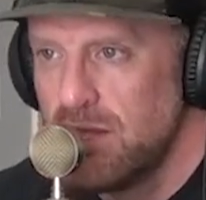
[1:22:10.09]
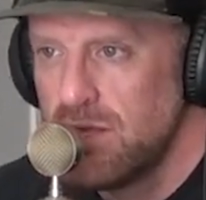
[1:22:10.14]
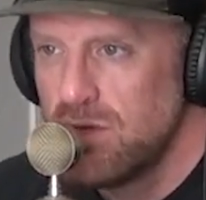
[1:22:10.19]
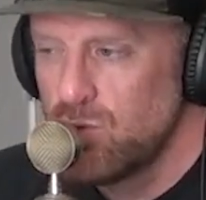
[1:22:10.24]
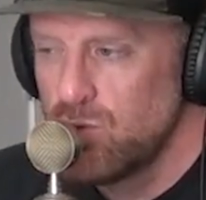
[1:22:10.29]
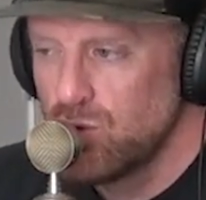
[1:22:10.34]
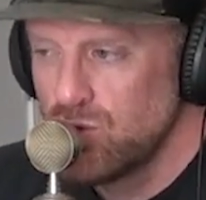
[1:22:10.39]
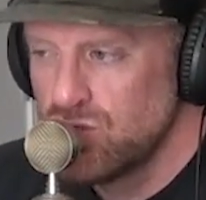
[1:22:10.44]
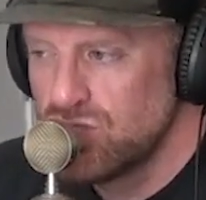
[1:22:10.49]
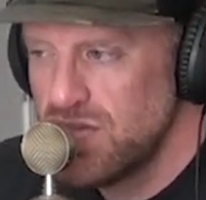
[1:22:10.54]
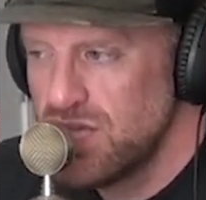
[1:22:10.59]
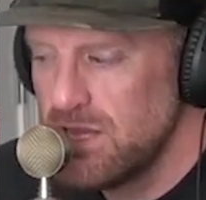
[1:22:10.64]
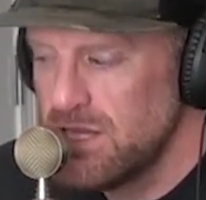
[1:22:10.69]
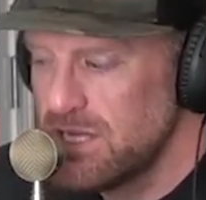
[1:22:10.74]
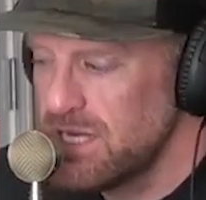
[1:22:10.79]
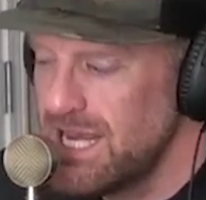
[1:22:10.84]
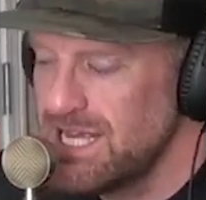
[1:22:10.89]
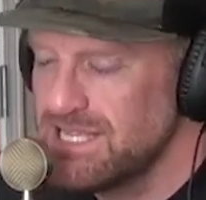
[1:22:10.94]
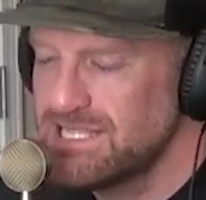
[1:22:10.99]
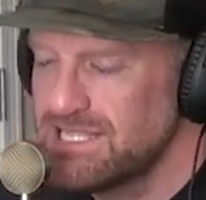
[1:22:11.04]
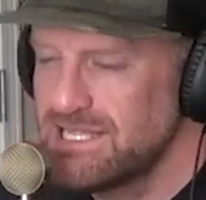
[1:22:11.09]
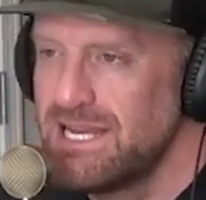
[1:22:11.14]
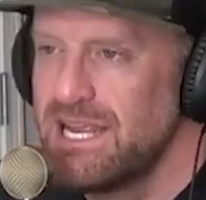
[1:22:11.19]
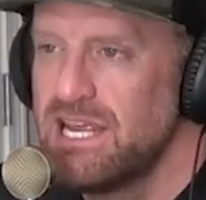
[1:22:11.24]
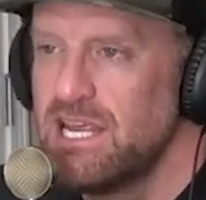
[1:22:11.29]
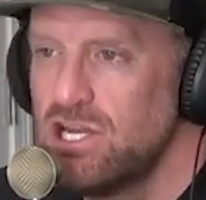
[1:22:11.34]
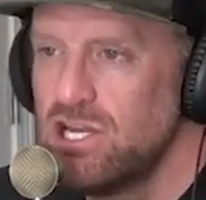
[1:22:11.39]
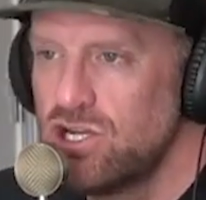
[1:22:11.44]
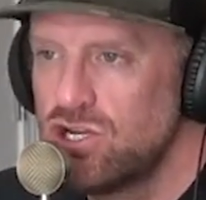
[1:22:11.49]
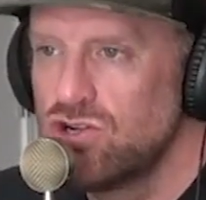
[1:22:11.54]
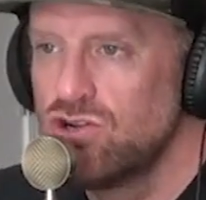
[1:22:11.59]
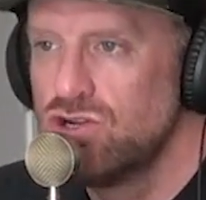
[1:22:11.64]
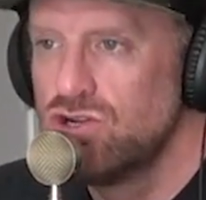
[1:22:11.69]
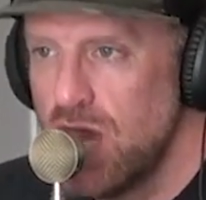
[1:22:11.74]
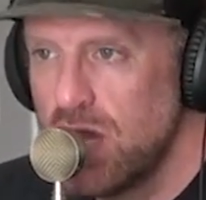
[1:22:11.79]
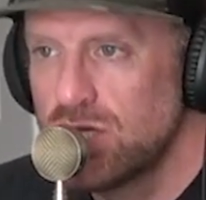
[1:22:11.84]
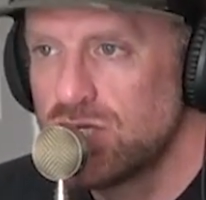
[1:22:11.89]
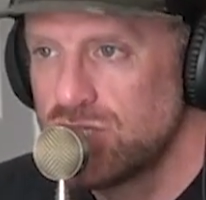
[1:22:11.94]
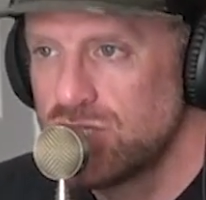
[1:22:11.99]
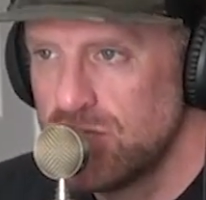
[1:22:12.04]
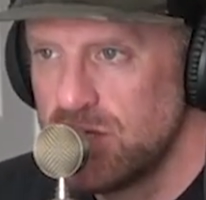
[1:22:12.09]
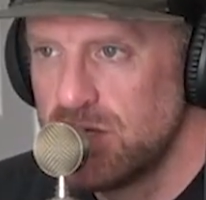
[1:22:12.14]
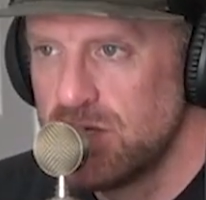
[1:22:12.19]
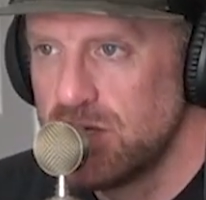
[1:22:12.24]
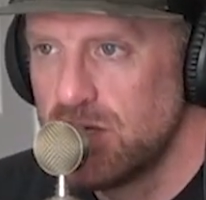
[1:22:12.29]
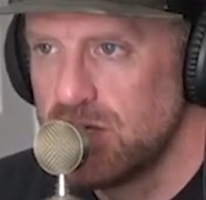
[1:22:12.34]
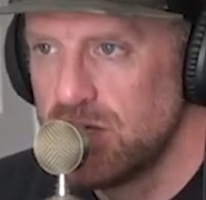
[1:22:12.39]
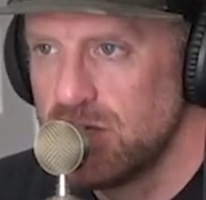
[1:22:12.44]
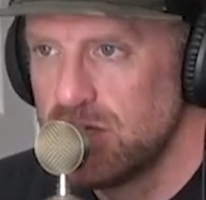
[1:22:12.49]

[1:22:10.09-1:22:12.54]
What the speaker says: We're selling it as an introduction